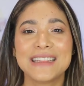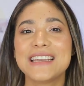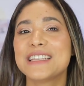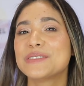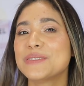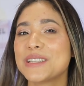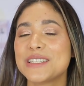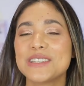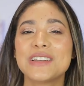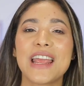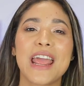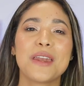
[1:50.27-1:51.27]
this
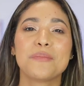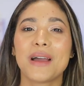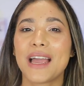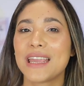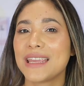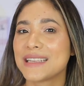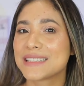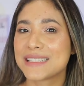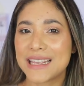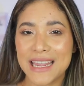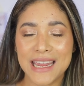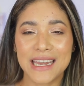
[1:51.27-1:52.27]
foundation and my
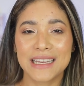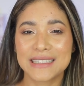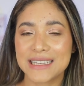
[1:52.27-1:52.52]
skin